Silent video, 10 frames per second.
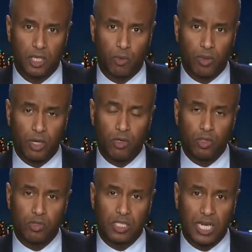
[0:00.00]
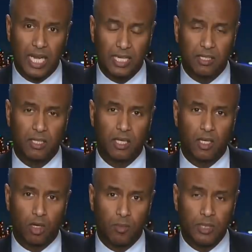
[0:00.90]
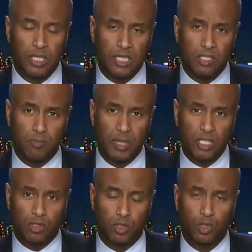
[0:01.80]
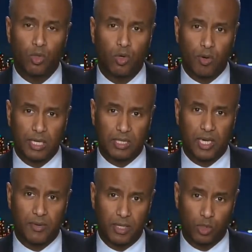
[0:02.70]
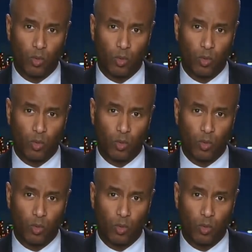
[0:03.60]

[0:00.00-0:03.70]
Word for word: We're going to select communities based on two criteria.